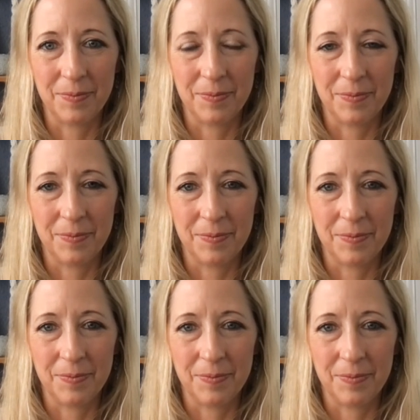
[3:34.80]

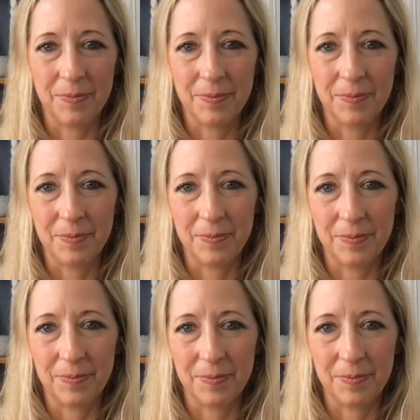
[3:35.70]

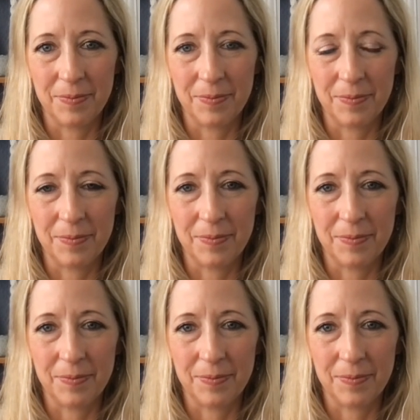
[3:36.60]

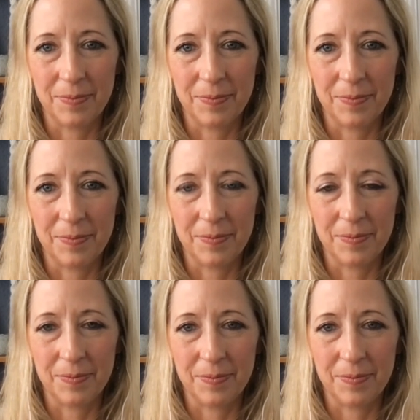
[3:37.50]
[no speech]